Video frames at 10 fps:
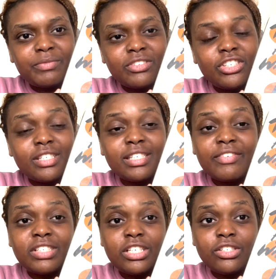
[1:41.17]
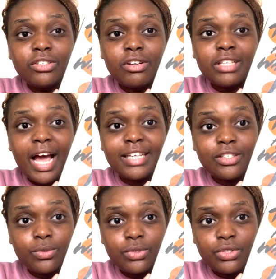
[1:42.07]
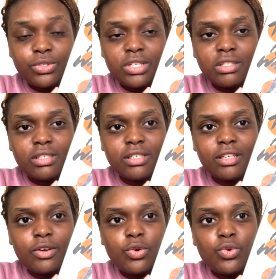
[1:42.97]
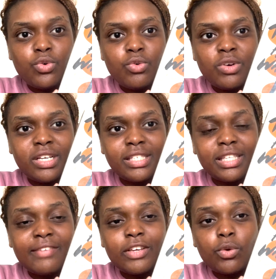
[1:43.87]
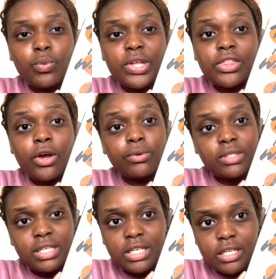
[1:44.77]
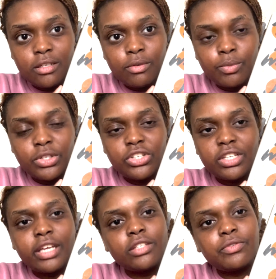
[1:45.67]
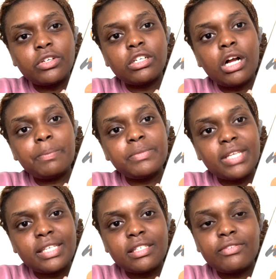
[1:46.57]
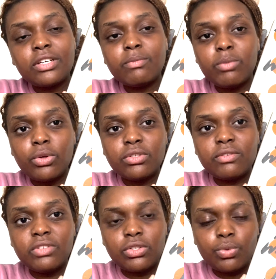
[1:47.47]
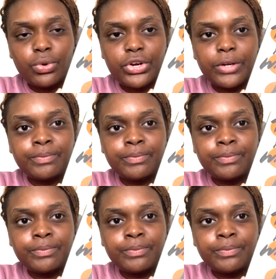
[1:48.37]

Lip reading: She's a 17-year-old high school student who is living with OCD, which stands for obsessive compulsive disorder.